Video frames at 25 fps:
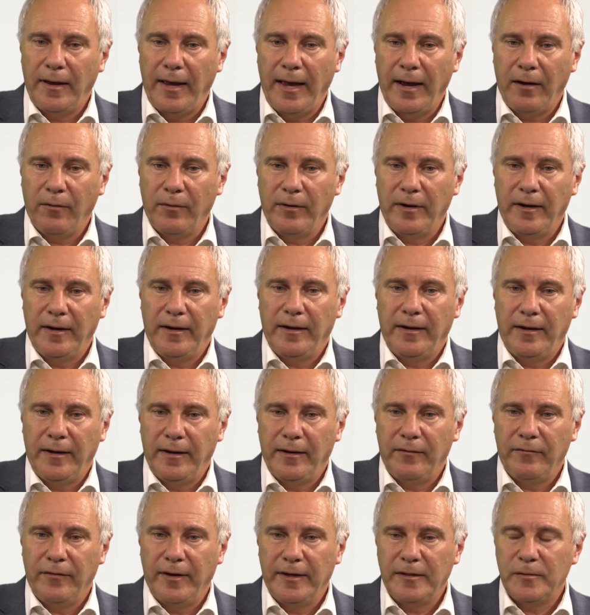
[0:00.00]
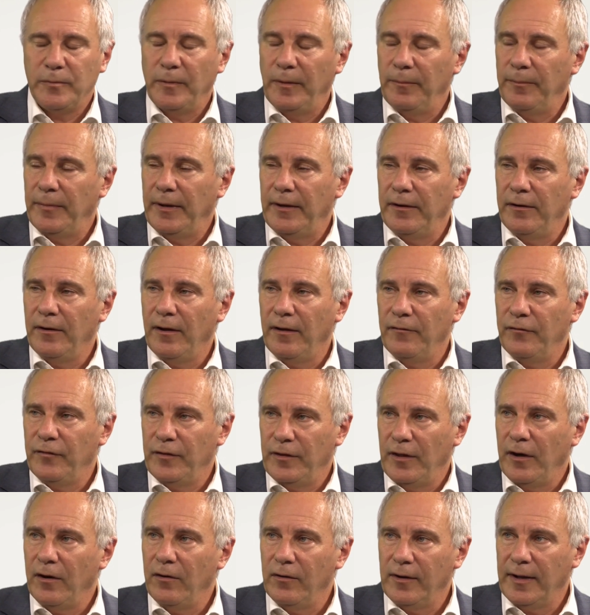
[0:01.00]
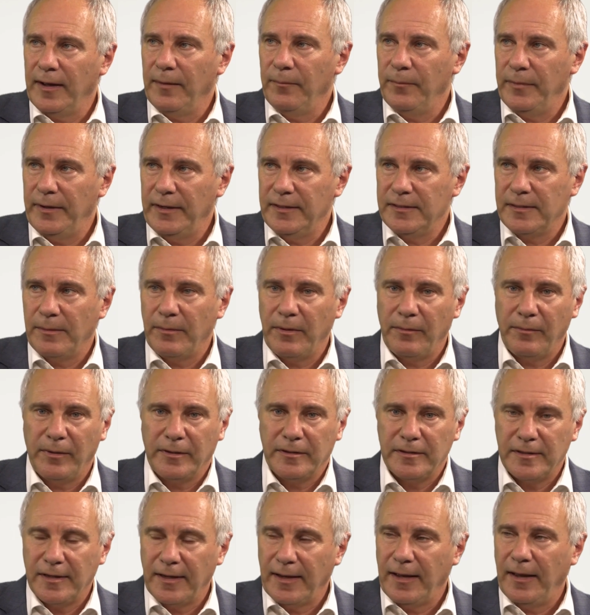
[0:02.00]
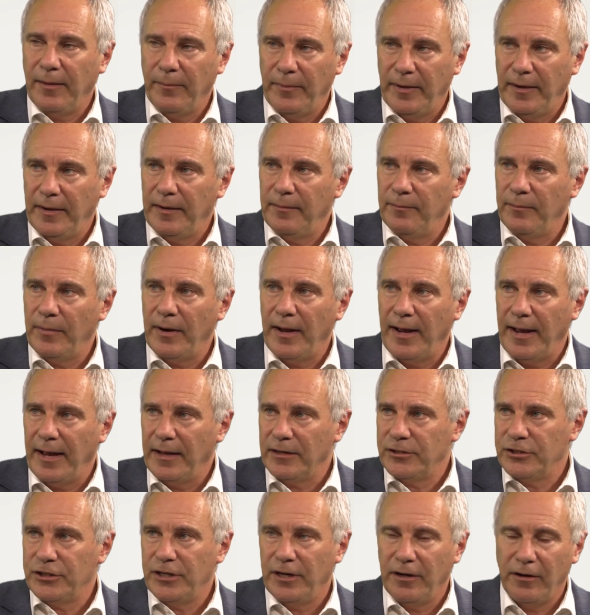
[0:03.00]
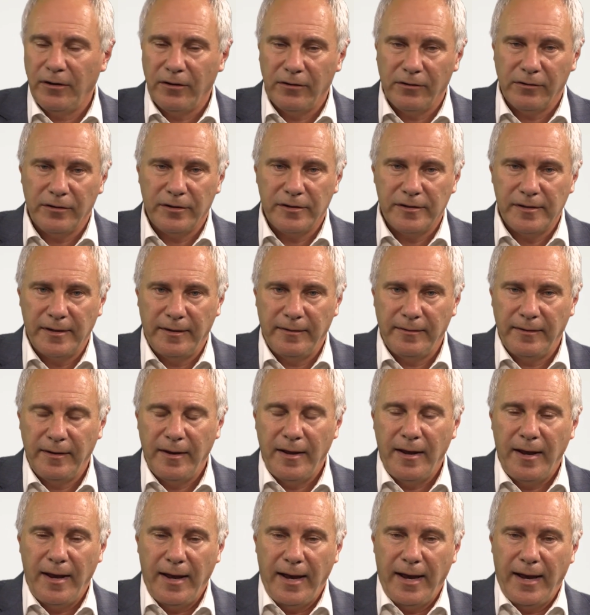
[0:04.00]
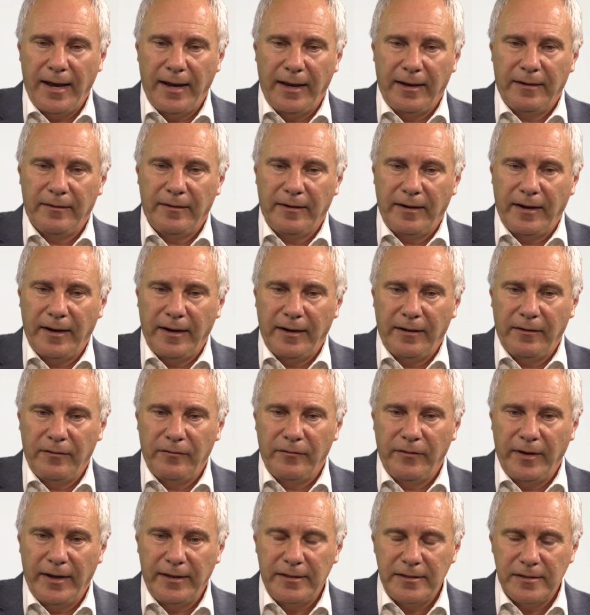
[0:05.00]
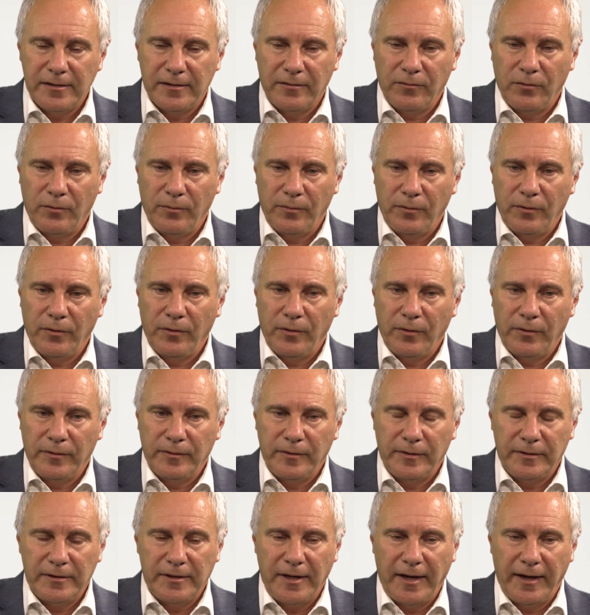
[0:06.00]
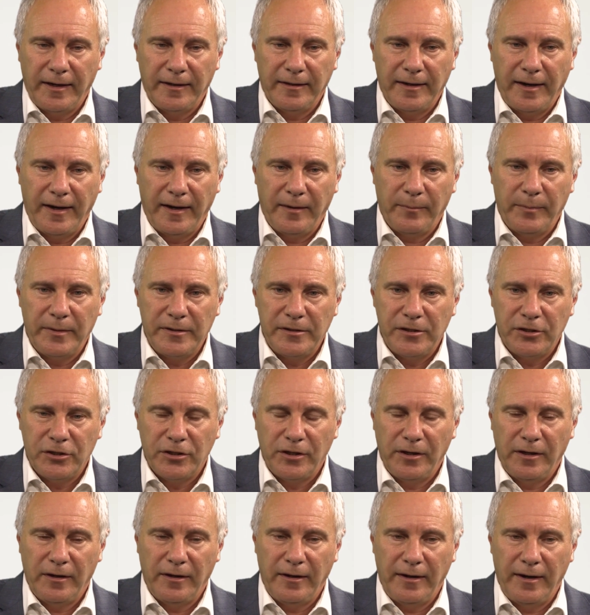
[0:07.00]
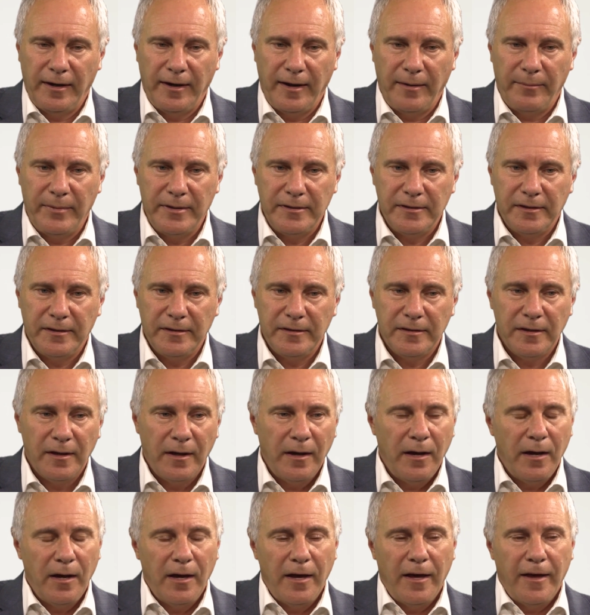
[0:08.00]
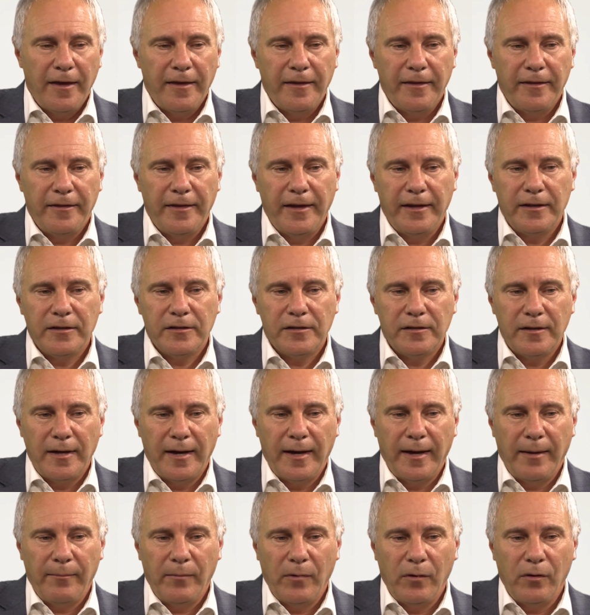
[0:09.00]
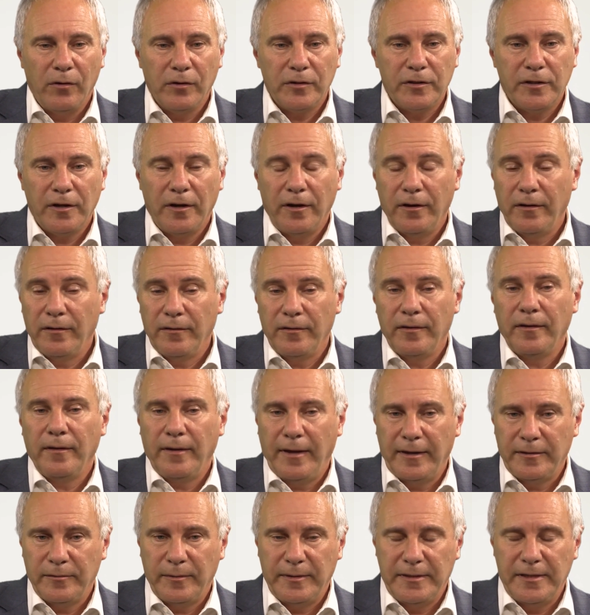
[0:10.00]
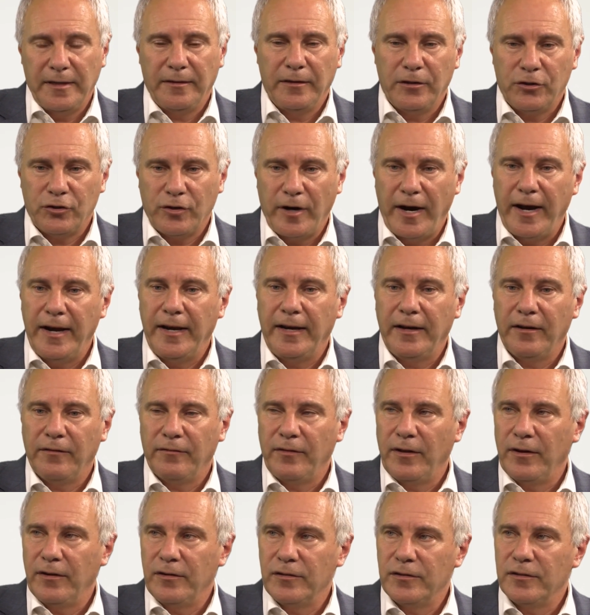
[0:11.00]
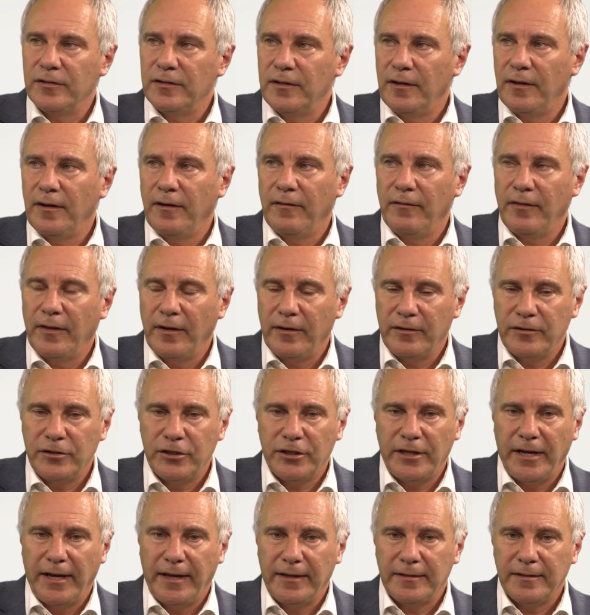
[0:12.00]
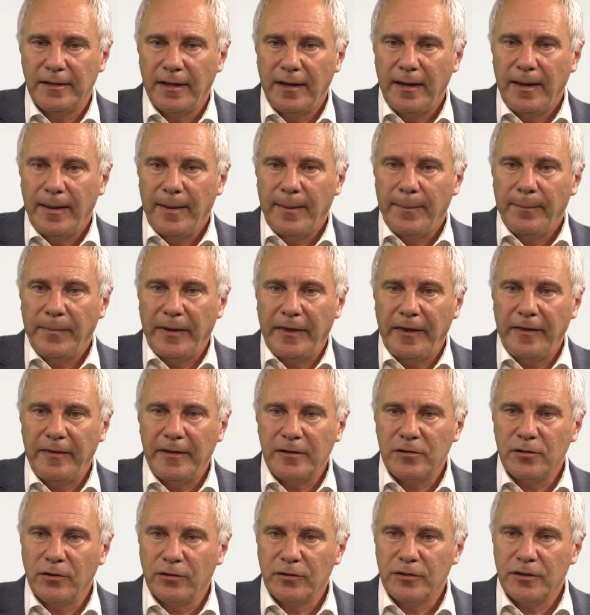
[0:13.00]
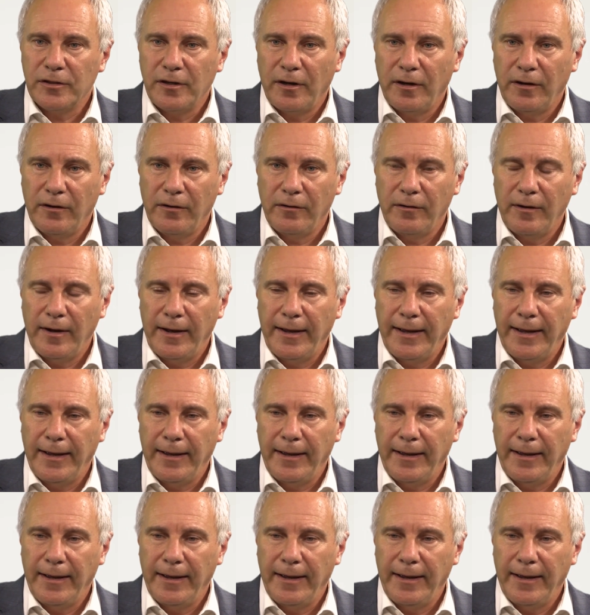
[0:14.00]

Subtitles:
equity investment, but not for the whole company. Someone wants to come in and buy out shareholders and invest or take a position in our business. There's also, as we said, the trading of those shares, but then there's also